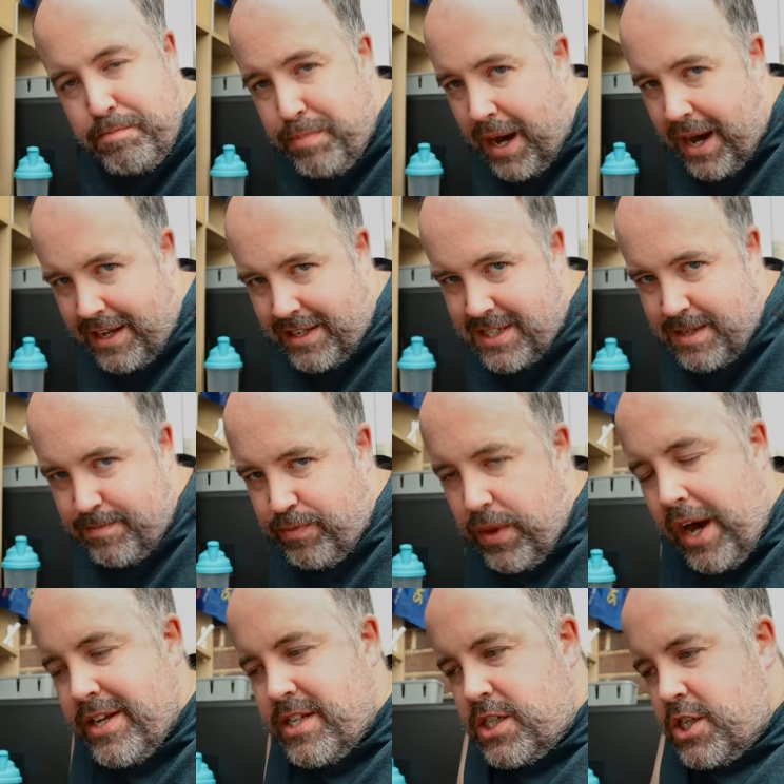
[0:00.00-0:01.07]
But
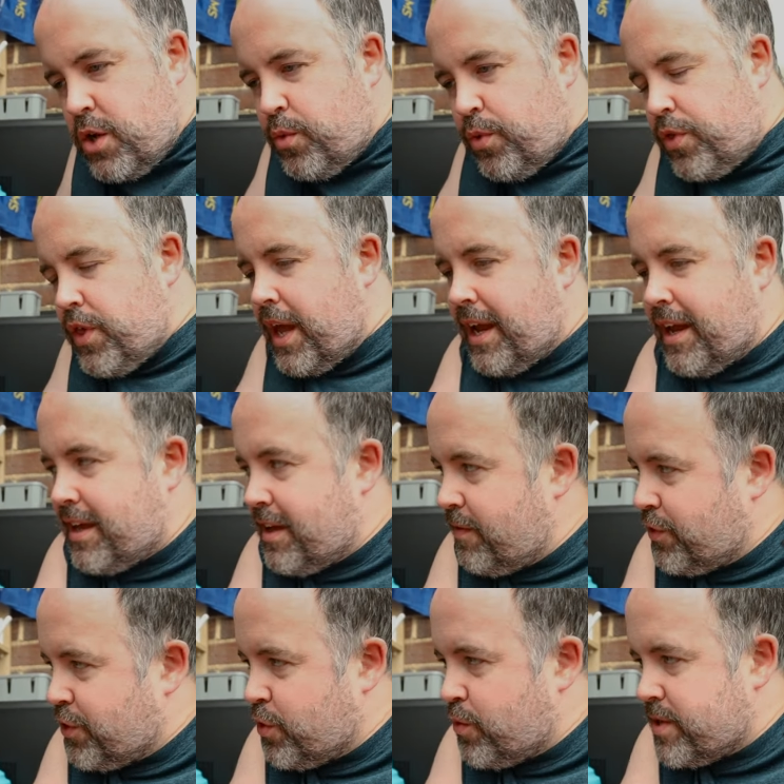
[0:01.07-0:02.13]
I still think
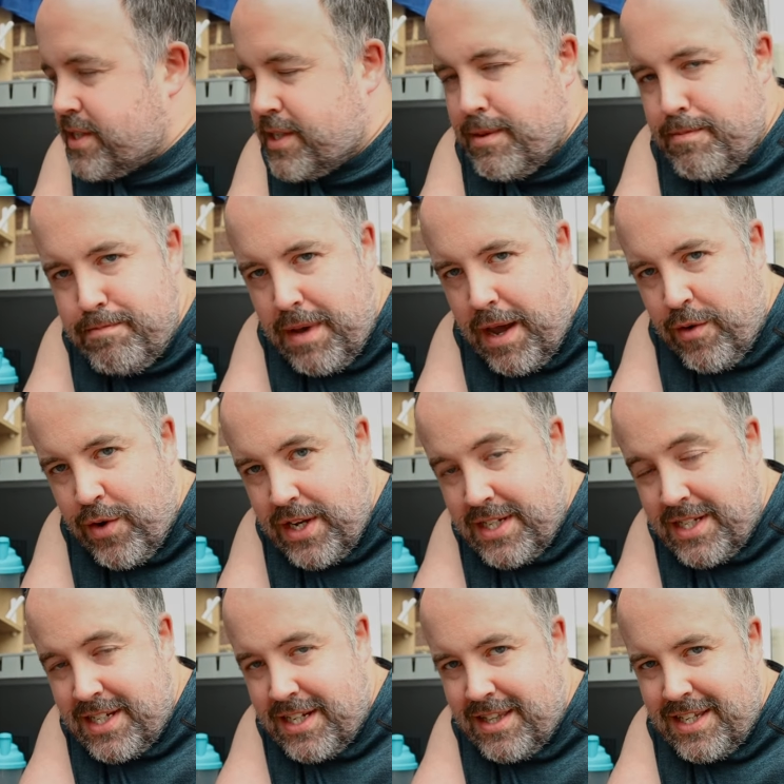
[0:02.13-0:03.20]
there are some
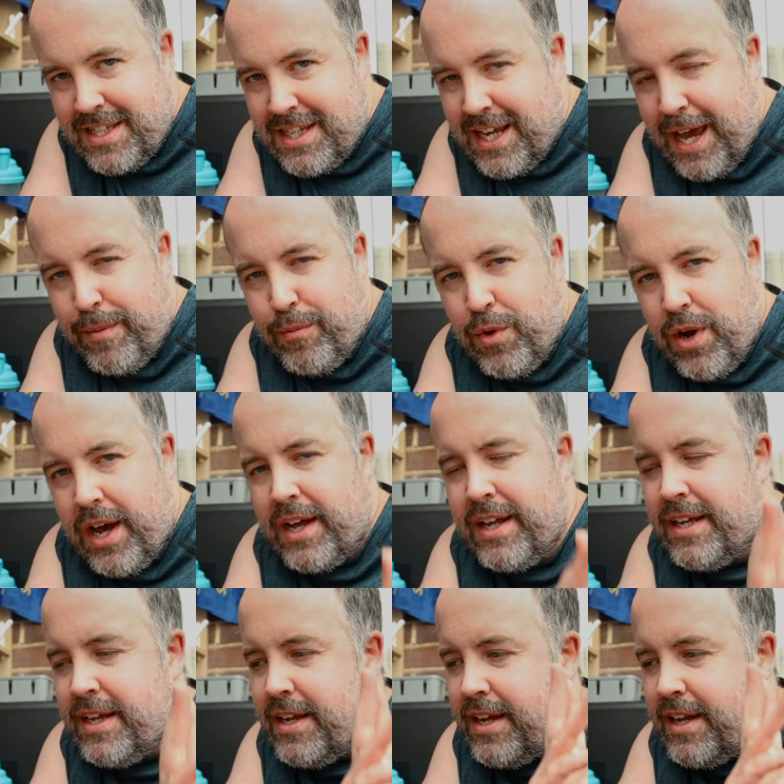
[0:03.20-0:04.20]
merits to this camera.